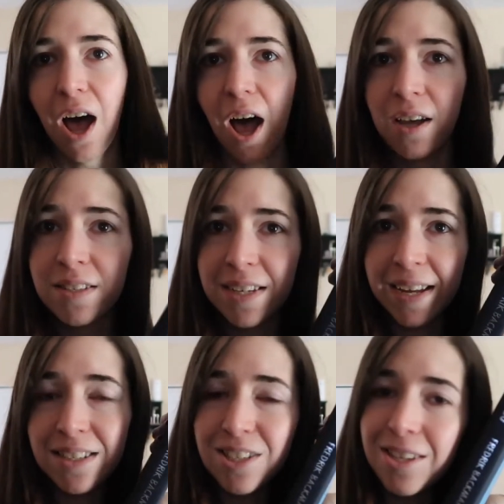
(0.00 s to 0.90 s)
Us
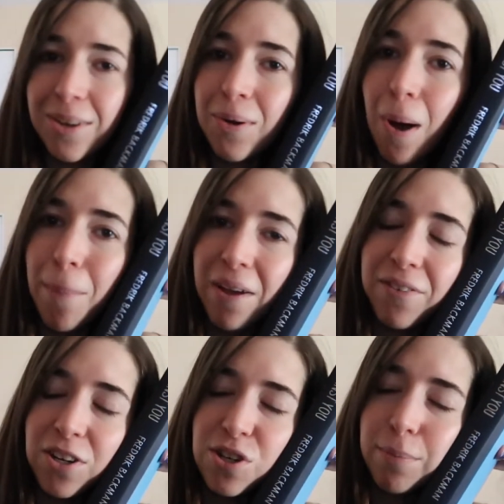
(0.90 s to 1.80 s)
Against You by
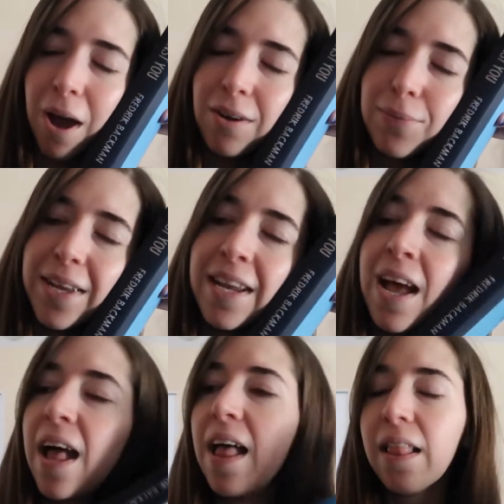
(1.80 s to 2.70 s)
Fredrik Backman.
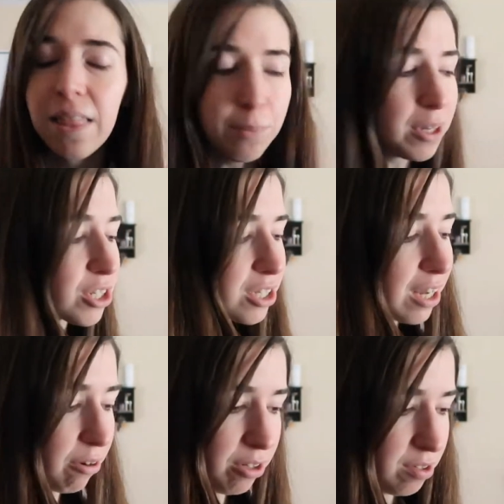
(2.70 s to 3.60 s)
Let me just
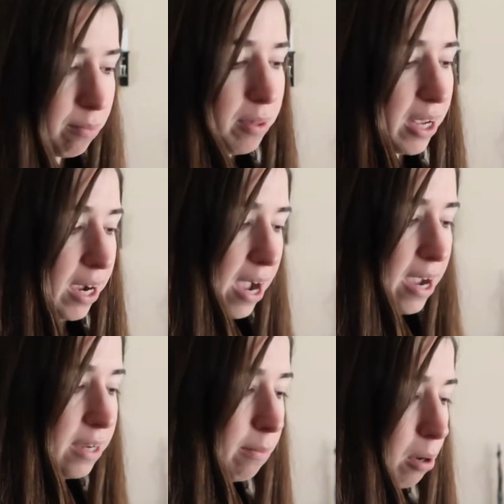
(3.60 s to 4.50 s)
tell you something.
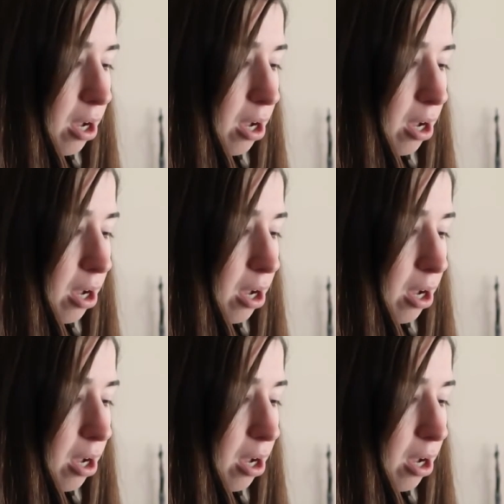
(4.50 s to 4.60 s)
I'm